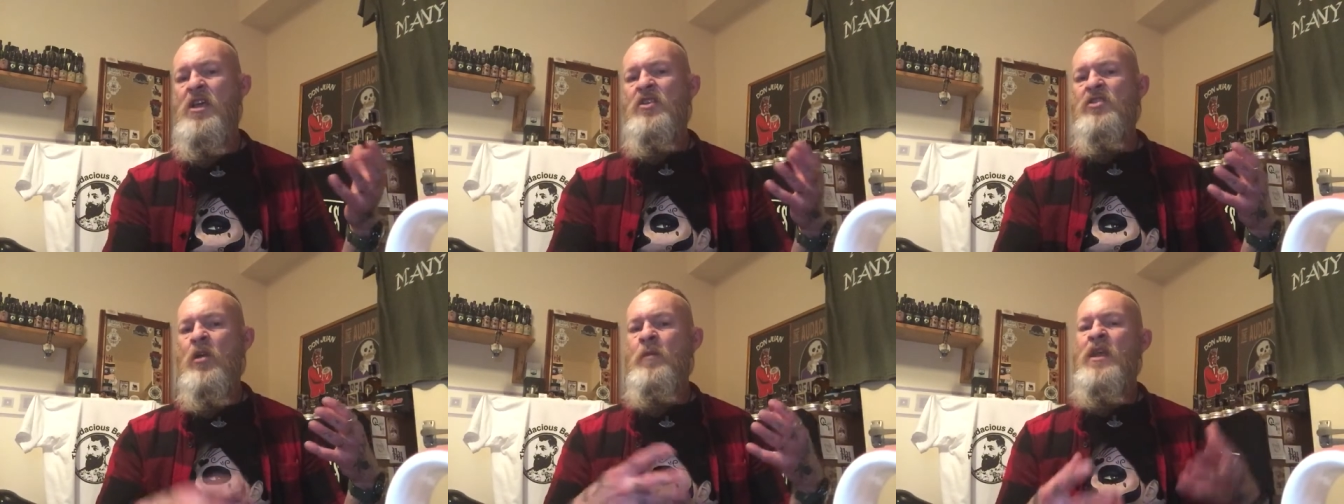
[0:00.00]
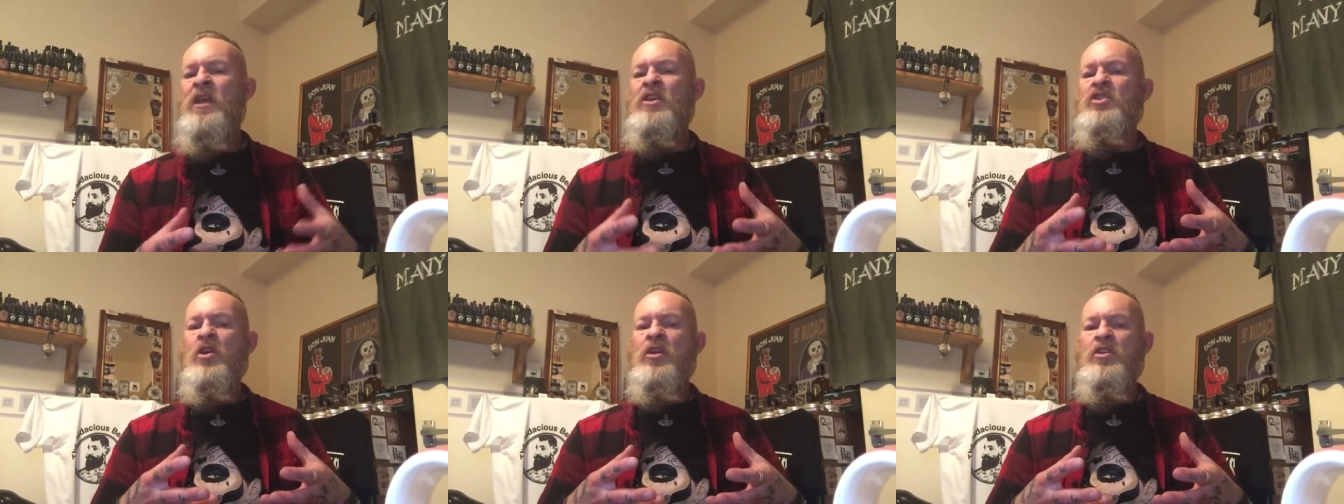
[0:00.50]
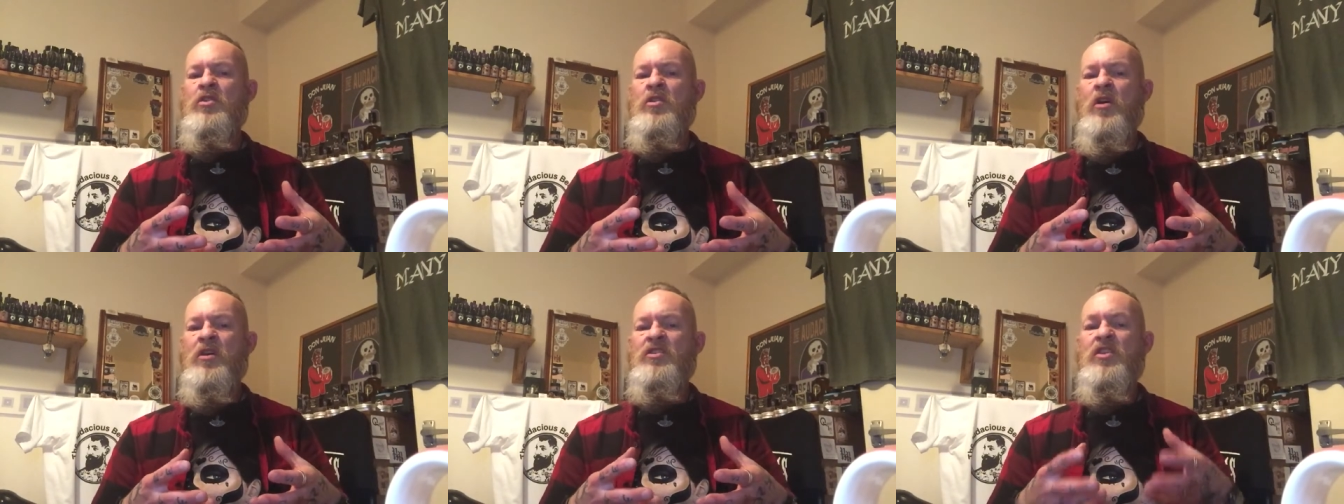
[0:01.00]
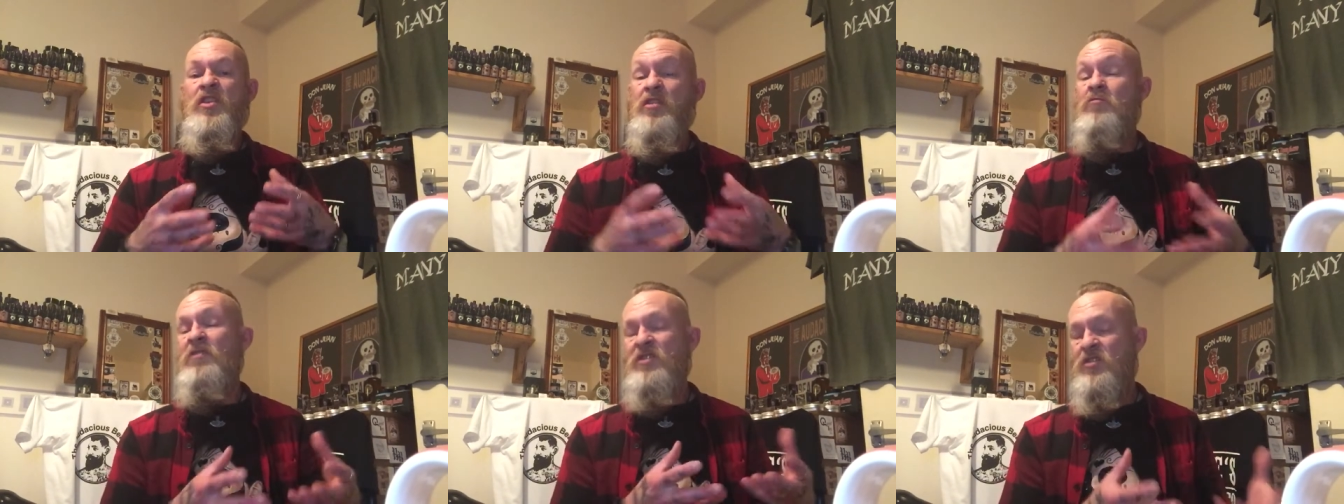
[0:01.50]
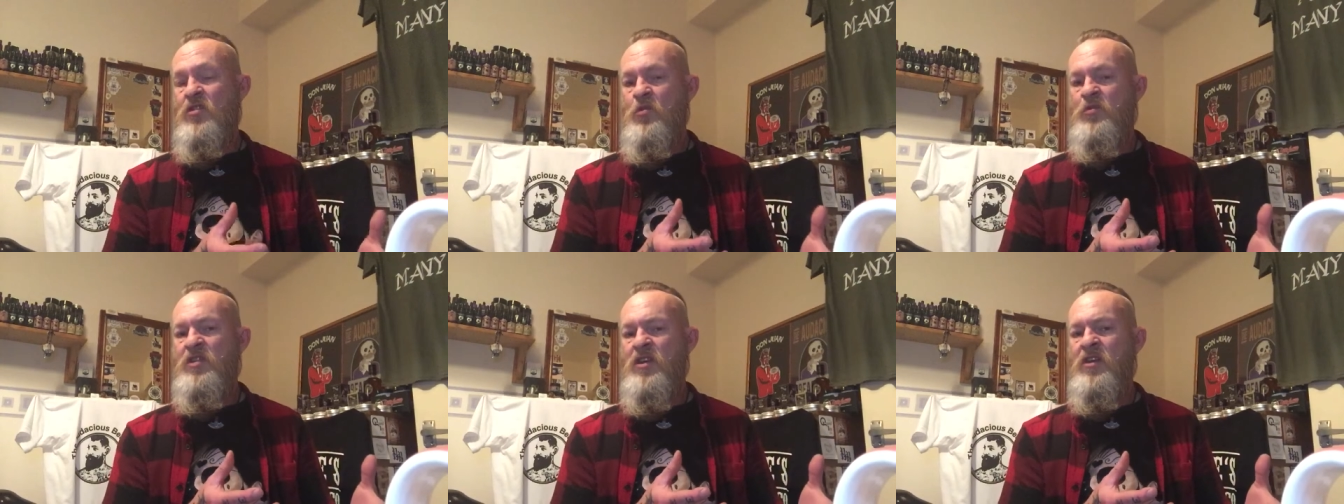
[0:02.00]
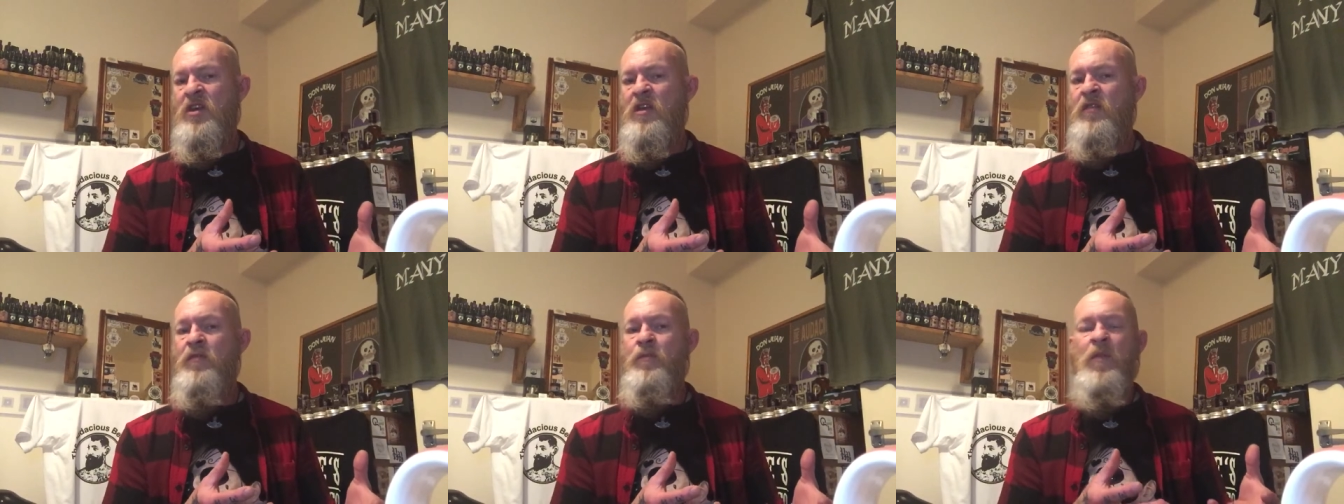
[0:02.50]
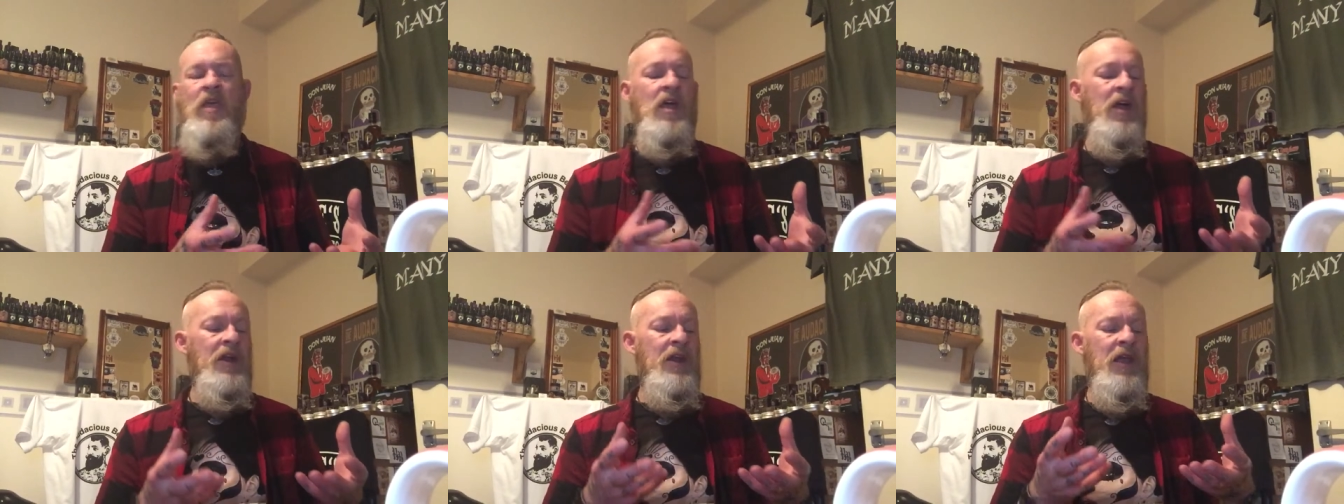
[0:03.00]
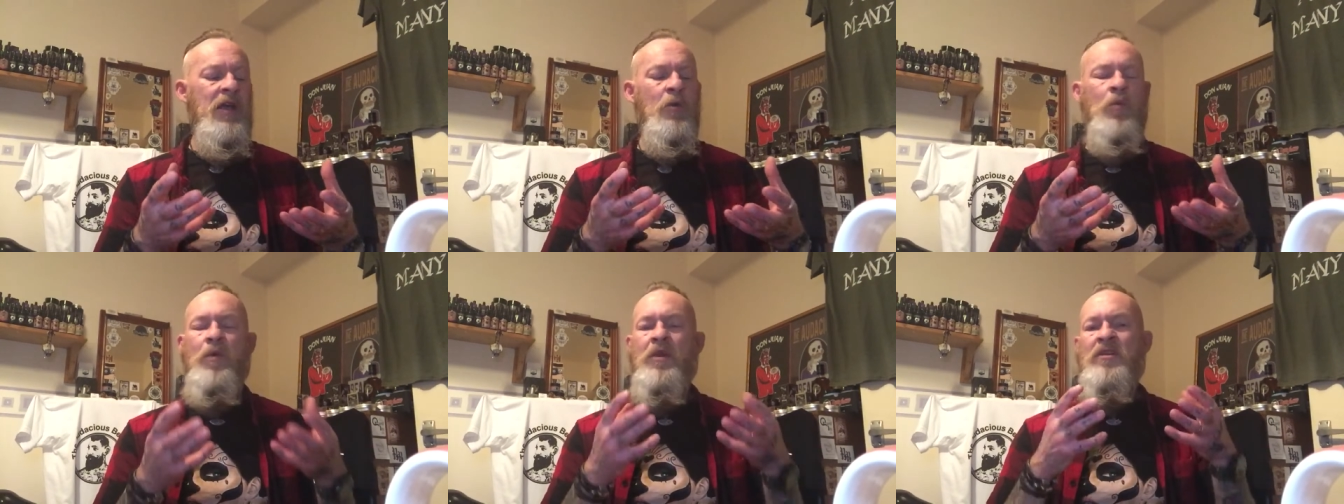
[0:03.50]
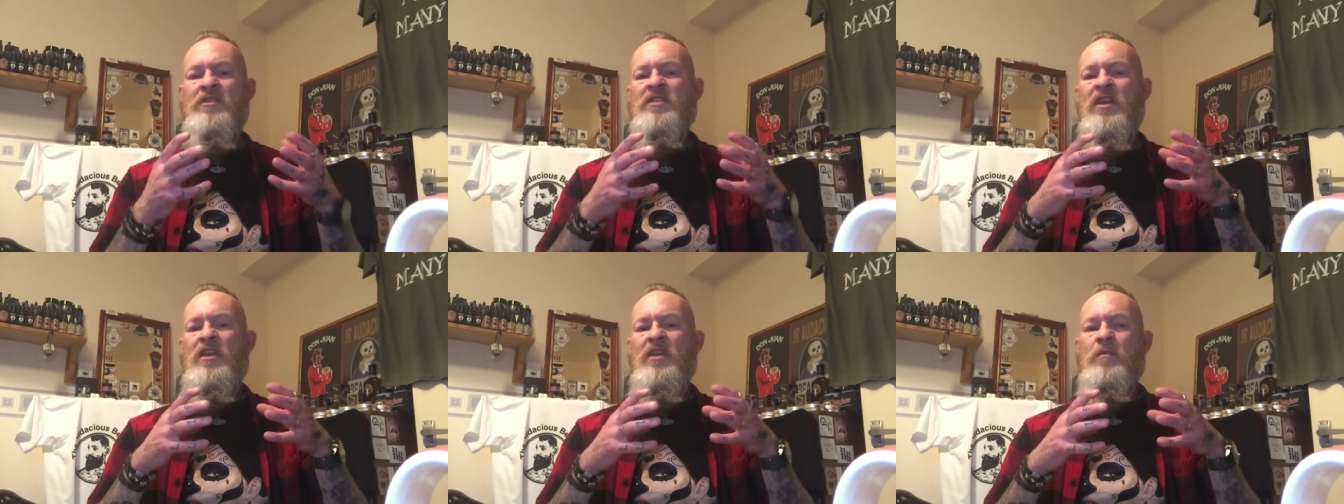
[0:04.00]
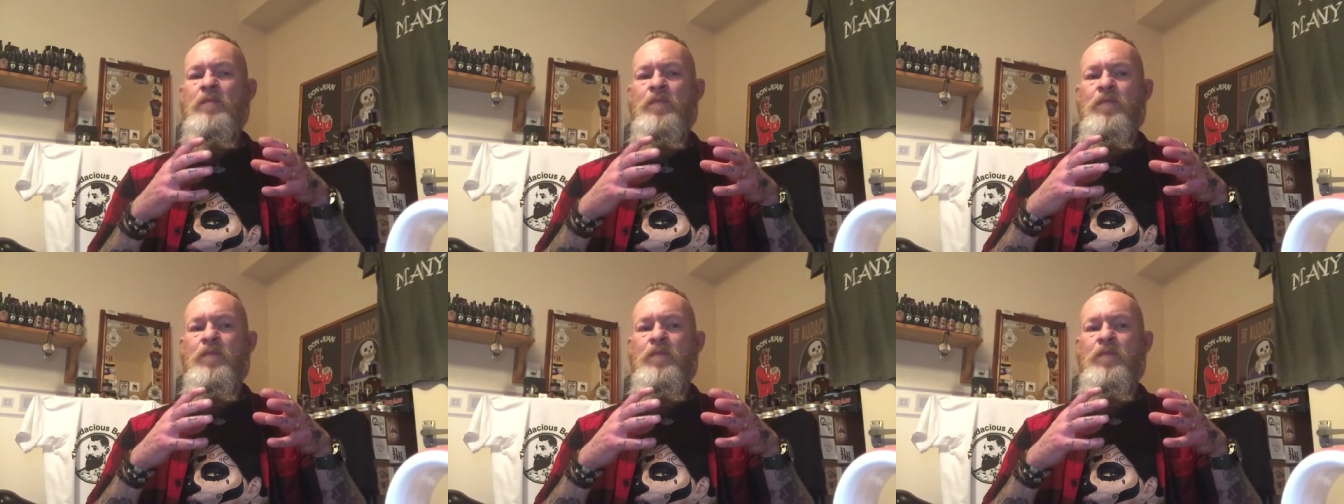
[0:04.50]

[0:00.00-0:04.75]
So I'm here showing you guys that there is an alternative. Now, when I say